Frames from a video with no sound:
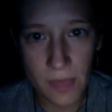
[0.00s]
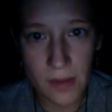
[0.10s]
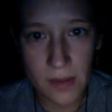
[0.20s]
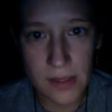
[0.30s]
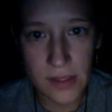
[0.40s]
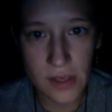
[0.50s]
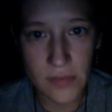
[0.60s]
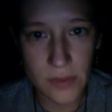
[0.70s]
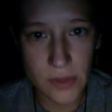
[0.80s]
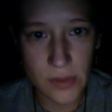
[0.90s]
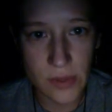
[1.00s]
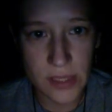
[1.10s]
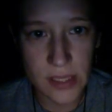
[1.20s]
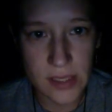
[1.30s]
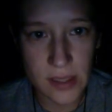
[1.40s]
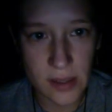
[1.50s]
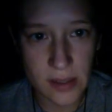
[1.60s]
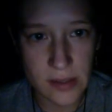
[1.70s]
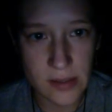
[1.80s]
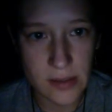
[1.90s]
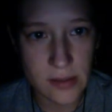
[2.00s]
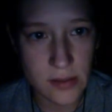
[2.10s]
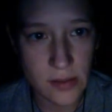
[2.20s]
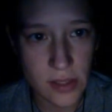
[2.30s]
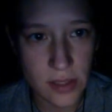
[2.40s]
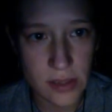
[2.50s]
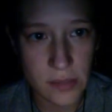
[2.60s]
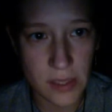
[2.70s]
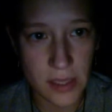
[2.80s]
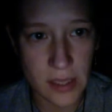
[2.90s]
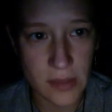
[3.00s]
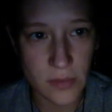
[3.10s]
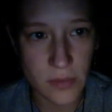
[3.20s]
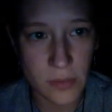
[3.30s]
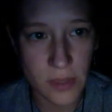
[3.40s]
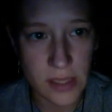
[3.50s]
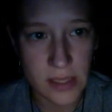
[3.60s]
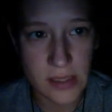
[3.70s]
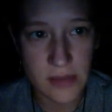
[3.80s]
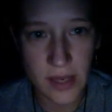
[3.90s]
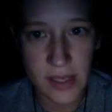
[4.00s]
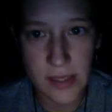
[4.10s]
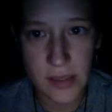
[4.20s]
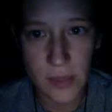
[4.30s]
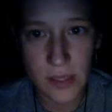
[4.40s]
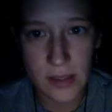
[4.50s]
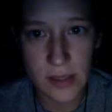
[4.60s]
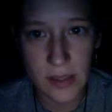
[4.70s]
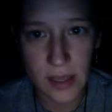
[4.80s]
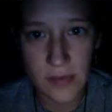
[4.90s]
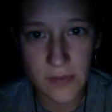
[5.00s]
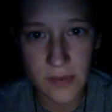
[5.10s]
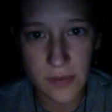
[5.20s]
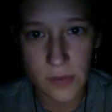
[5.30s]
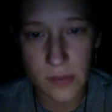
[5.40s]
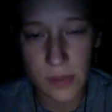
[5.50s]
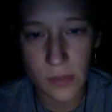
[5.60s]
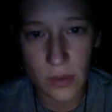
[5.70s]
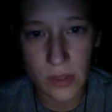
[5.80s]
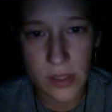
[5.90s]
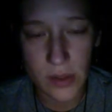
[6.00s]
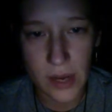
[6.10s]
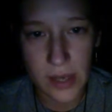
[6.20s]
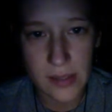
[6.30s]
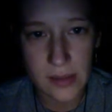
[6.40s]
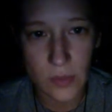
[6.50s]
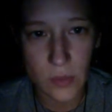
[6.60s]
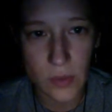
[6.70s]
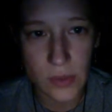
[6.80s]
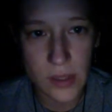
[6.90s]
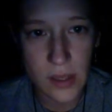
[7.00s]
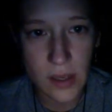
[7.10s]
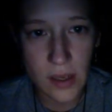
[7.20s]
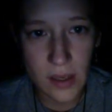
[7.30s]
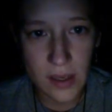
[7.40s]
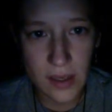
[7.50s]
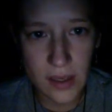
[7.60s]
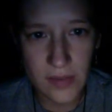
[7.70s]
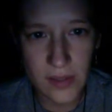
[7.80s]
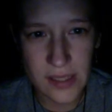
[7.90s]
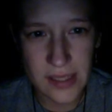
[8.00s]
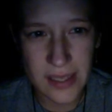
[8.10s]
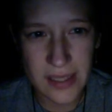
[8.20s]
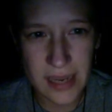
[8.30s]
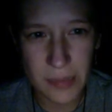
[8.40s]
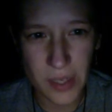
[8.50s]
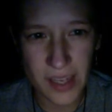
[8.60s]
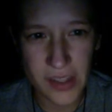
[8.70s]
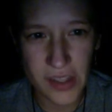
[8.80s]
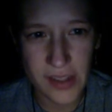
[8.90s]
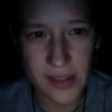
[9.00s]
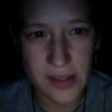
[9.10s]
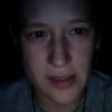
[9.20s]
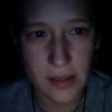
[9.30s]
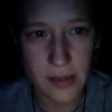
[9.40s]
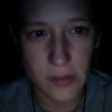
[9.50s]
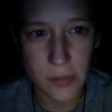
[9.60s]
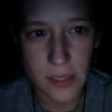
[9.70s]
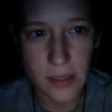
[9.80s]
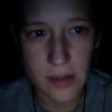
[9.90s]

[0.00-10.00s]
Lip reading: As I shuffled through the near darkness, shielding my candle from gusts of icy wind that knifed through the smallest cracks in the walls, I felt a slight apprehension steal over me.